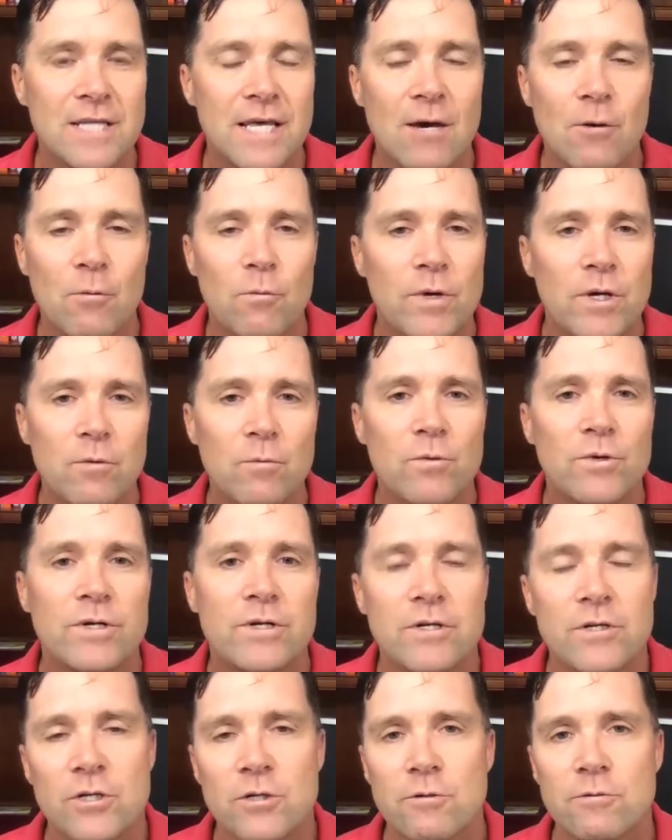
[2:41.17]
that we
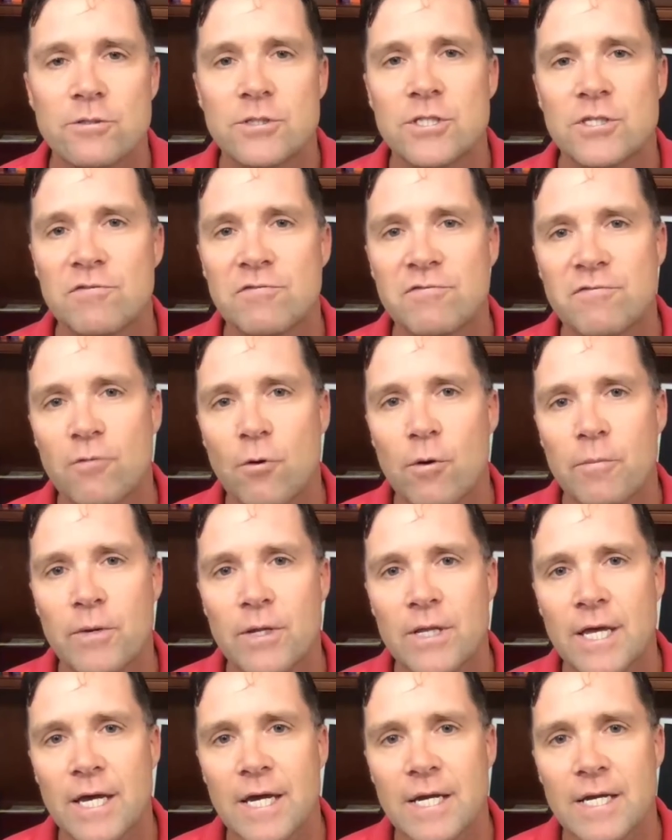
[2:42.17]
wouldn't use to
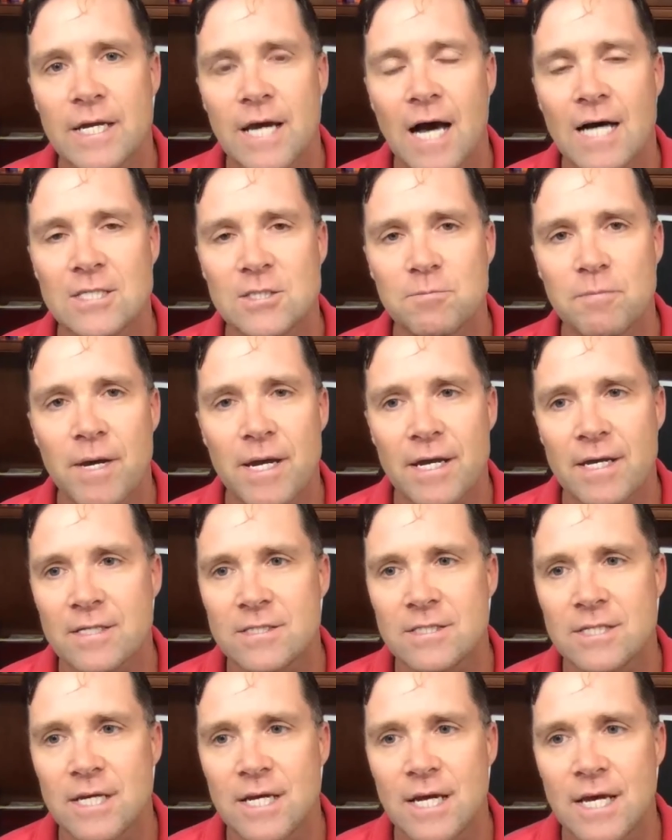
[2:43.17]
formulate
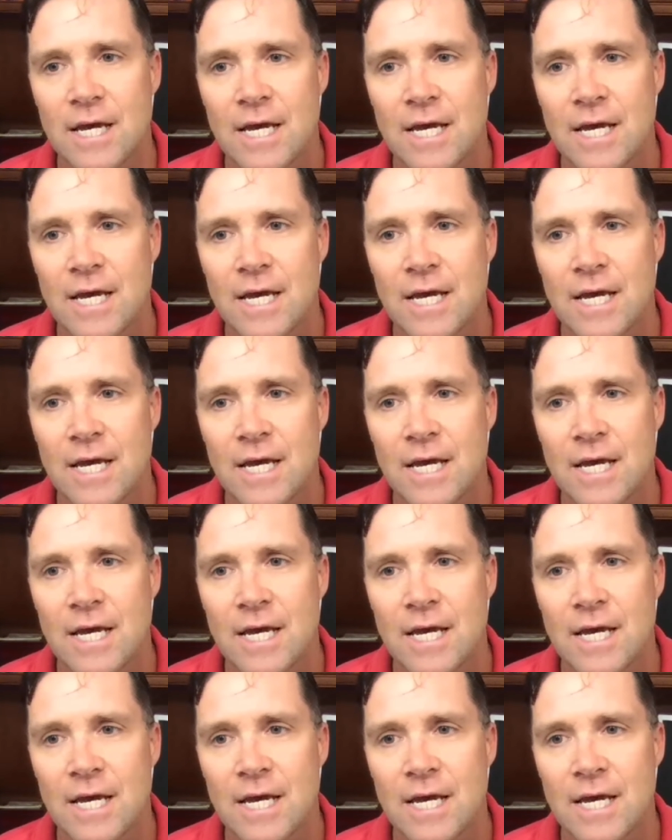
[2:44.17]
cosmetics.